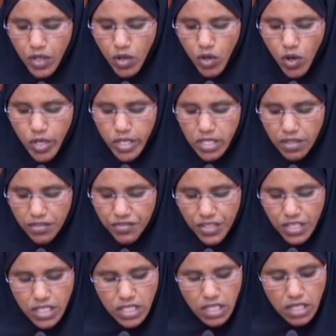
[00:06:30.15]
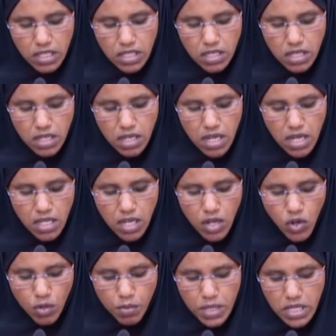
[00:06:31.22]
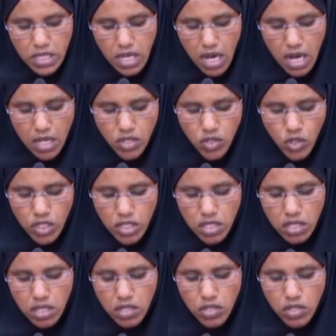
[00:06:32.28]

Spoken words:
or sufficient, the committee had sought